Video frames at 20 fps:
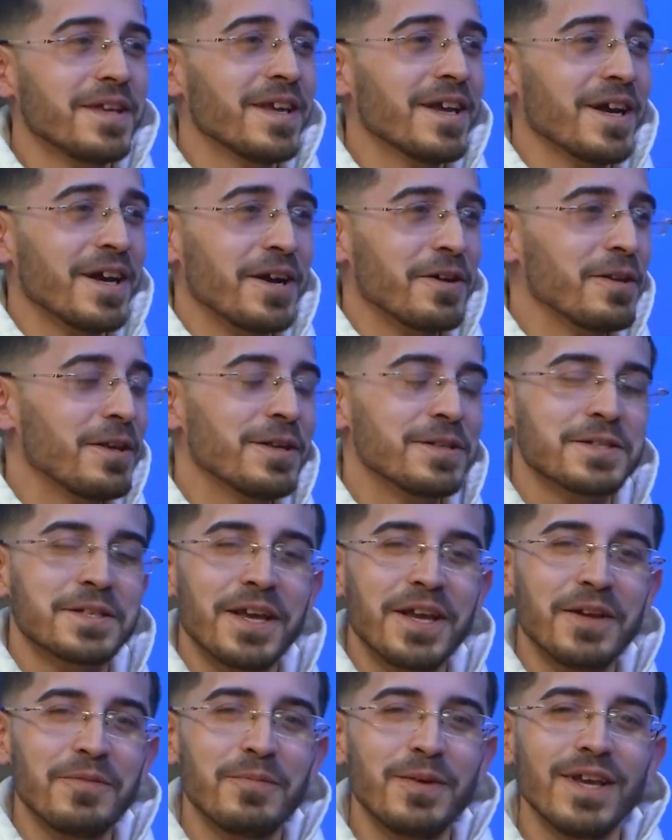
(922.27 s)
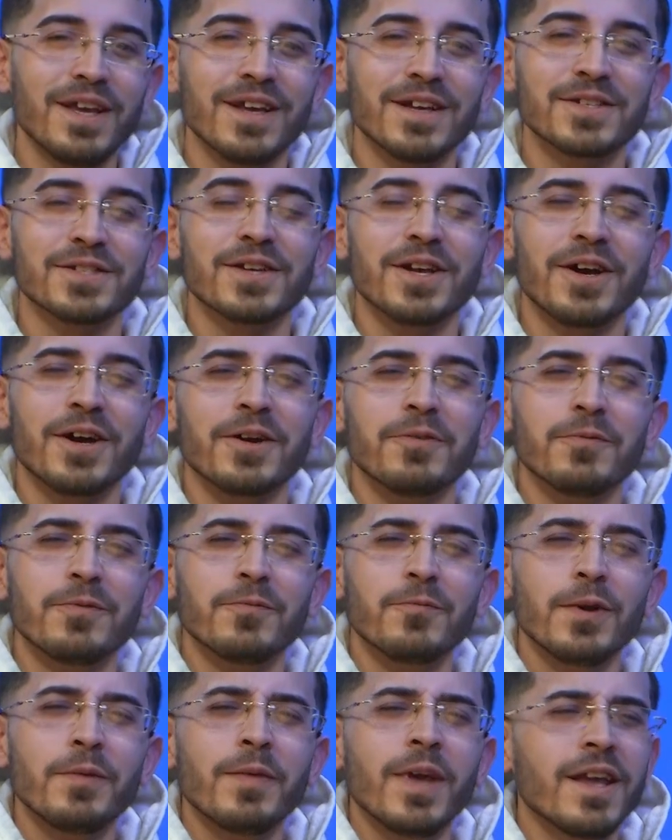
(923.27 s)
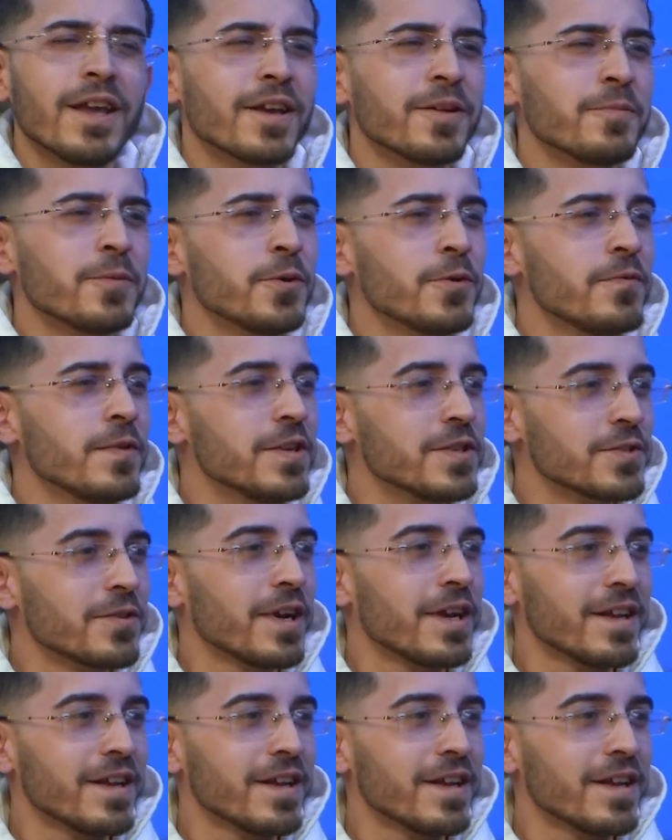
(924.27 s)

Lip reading: yeah, his saying being is we making movies, right?